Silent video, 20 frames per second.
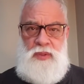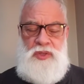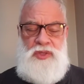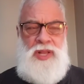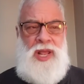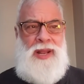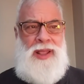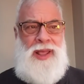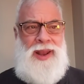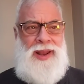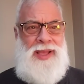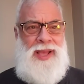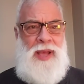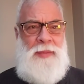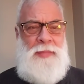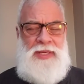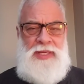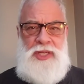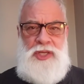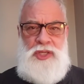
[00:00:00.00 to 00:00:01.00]
There's not a lot of
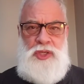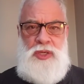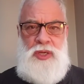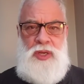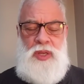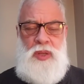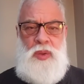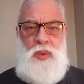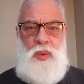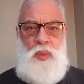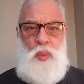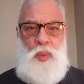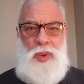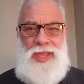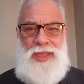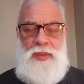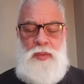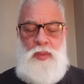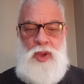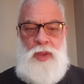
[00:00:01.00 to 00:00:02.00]
competition
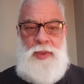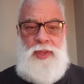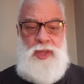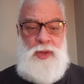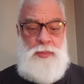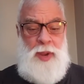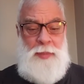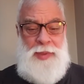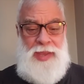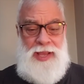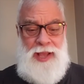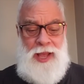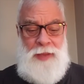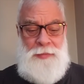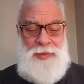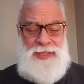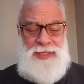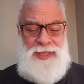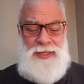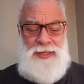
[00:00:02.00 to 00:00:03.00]
with women. There might be
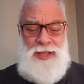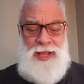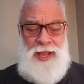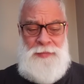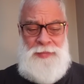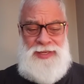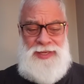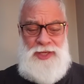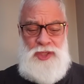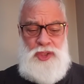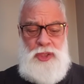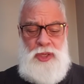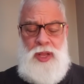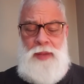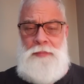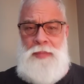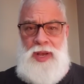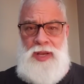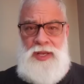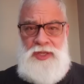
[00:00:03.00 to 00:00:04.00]
competition
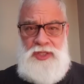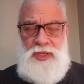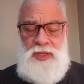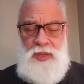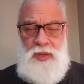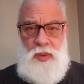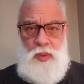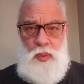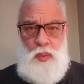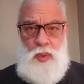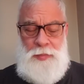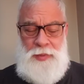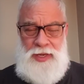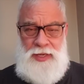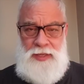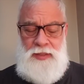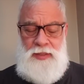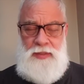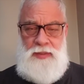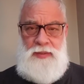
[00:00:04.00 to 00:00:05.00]
amongst
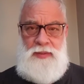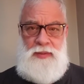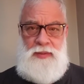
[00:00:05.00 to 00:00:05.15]
women.